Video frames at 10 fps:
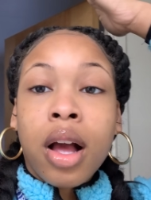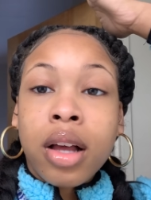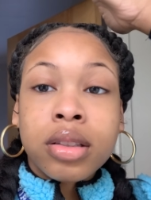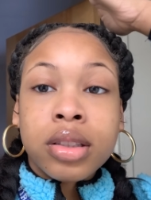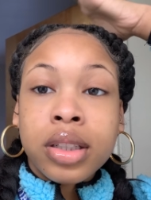
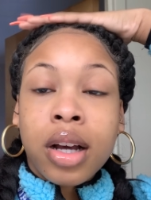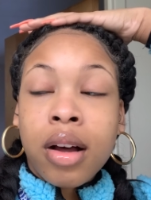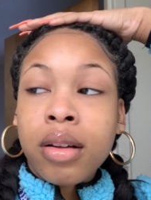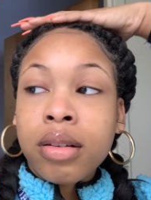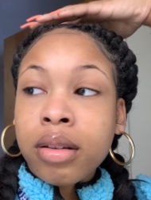I'll see
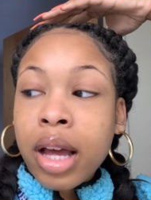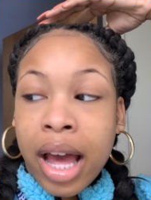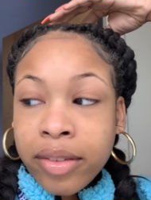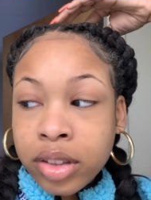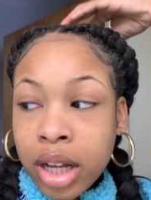y'all
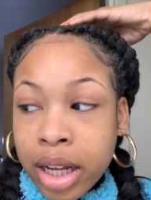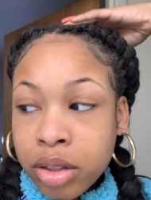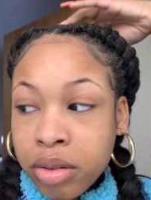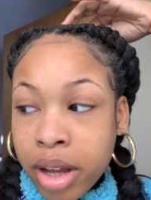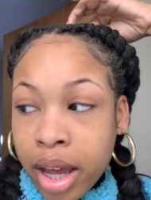after I
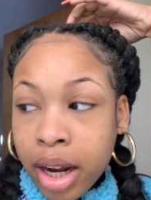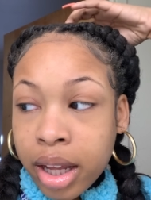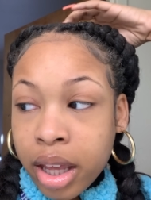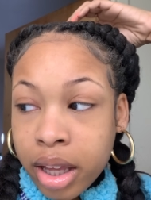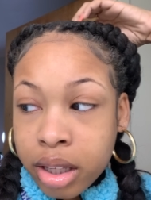do that, I
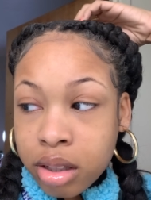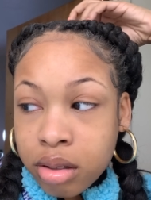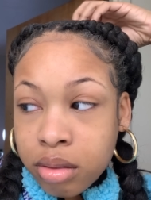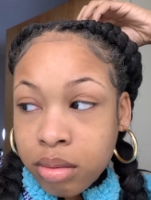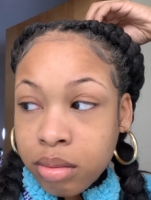guess.
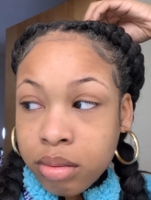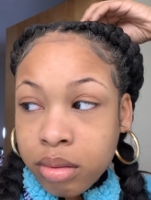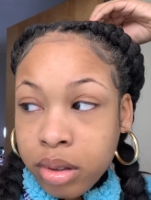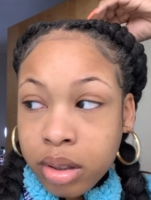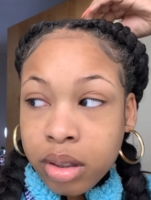
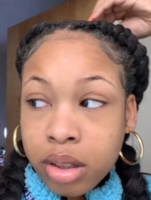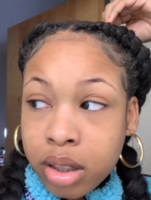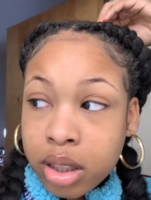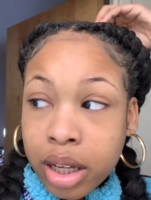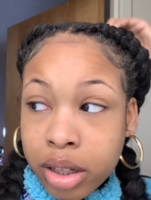
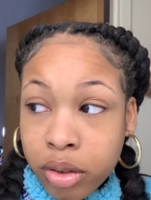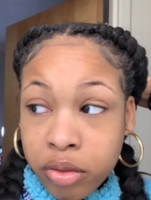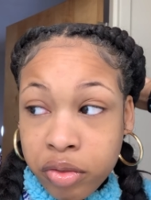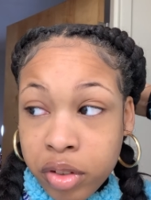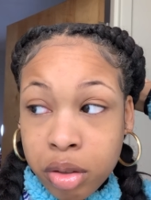Cause I
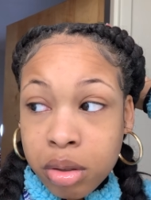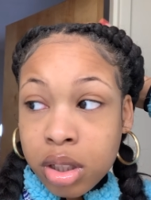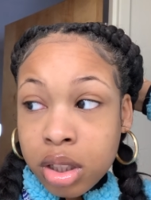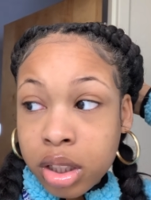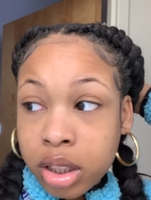don't feel
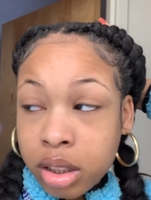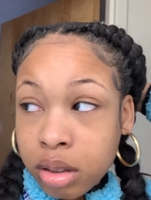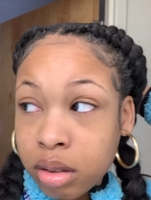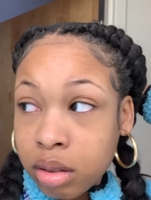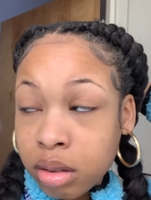good.
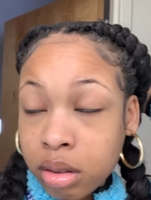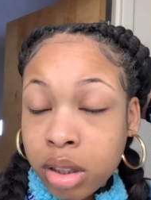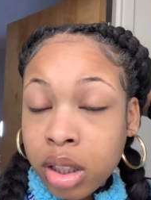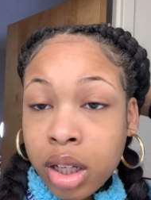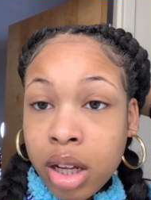
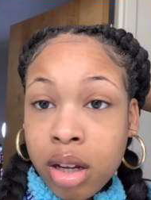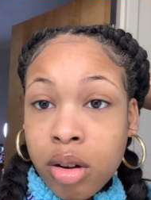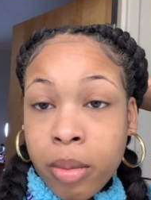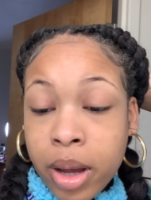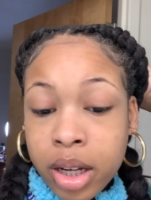And
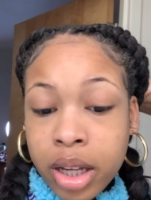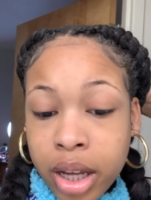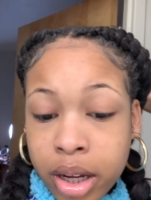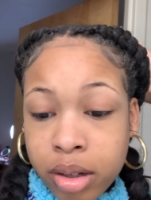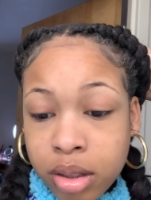nobody
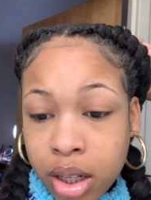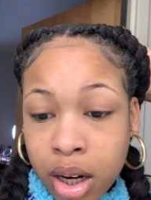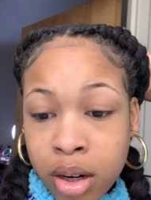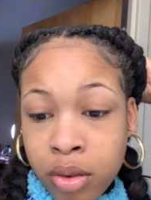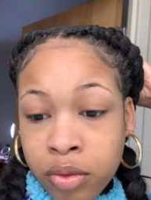cares that
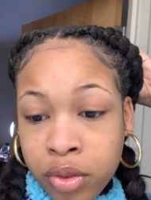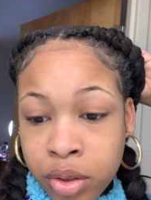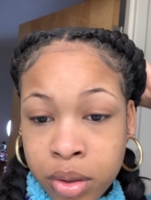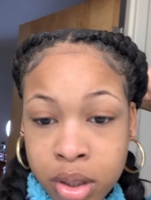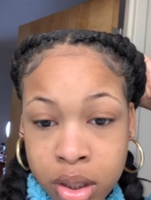I don't
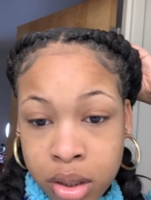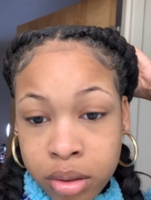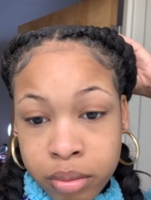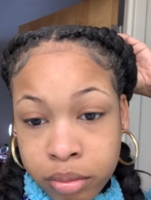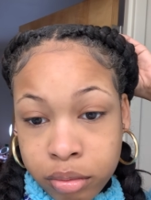feel good.
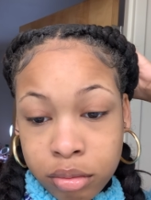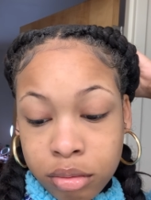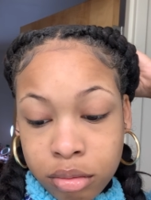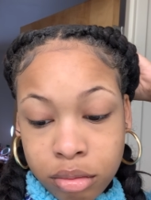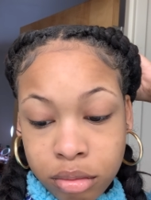
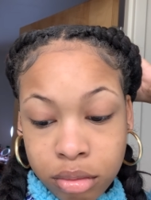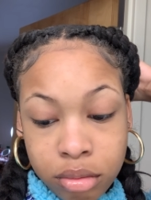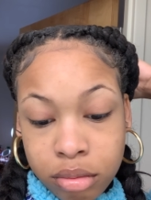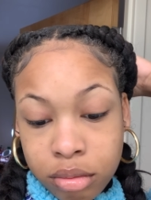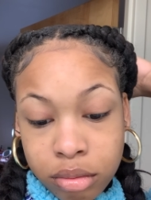Girl,
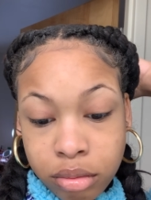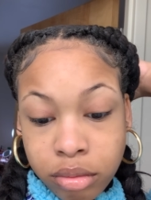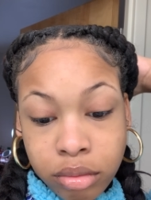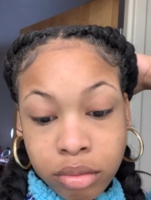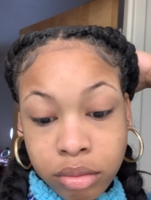
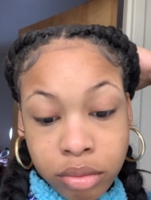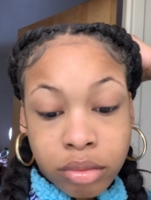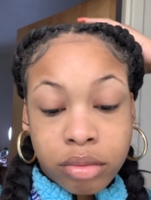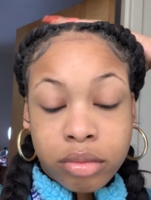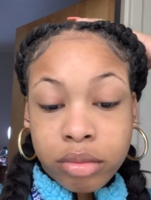damn.
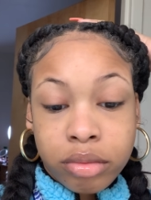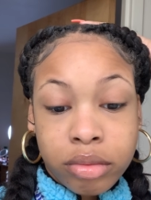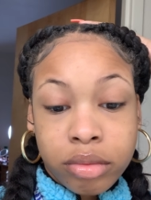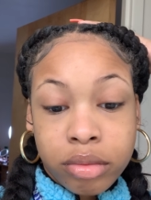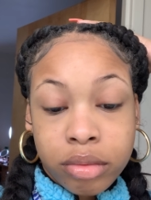
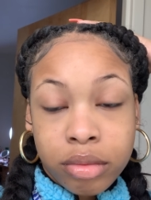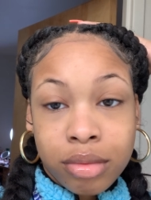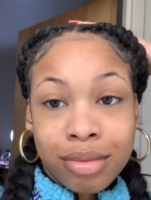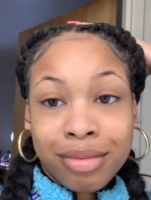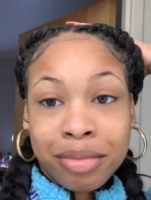
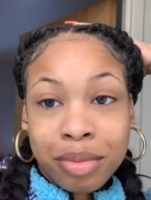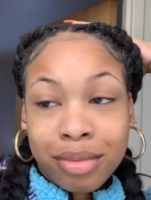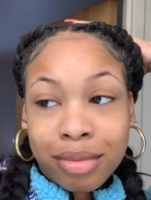Damn!